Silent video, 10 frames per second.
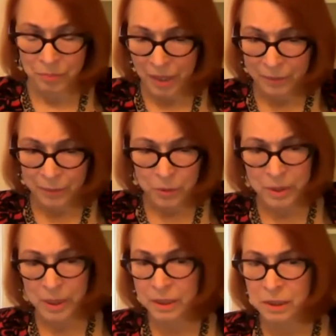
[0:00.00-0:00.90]
If you were
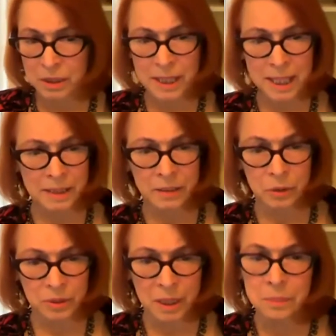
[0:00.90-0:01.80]
going to learn how to
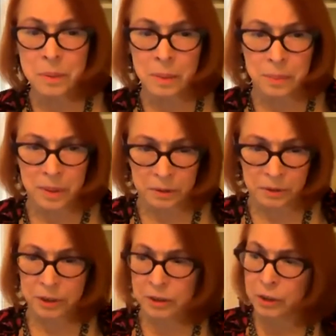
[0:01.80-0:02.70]
do a lumbar
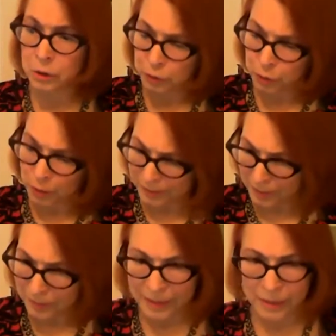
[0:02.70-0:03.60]
puncture, you saw
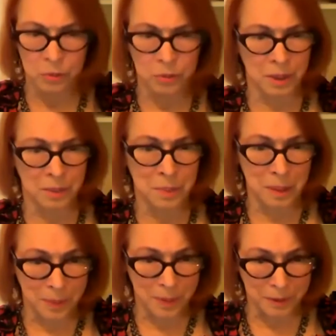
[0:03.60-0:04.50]
somebody do a
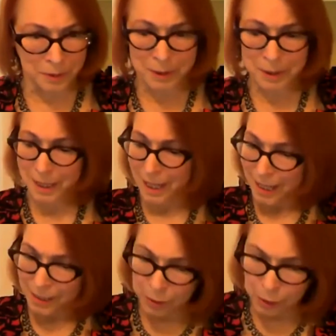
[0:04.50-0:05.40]
lumbar puncture,
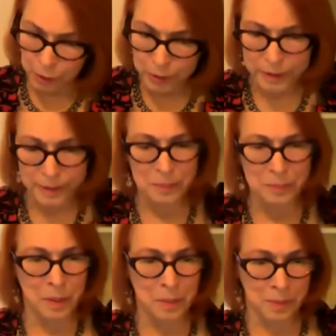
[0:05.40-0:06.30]
and you did a
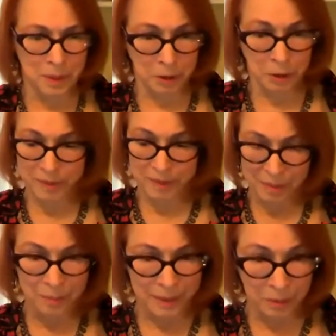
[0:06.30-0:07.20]
lumbar puncture with
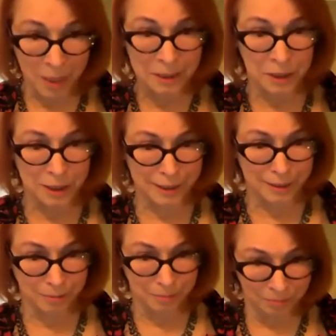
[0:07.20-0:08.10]
somebody watching
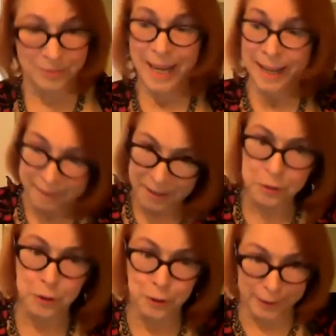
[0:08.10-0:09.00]
you, and then
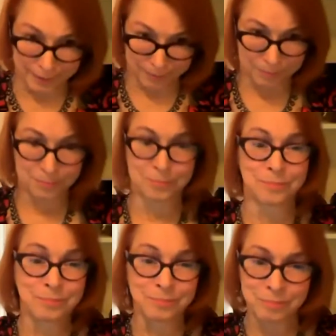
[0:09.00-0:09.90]
you taught it.
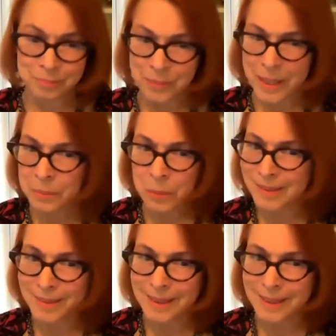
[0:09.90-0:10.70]
It wasn't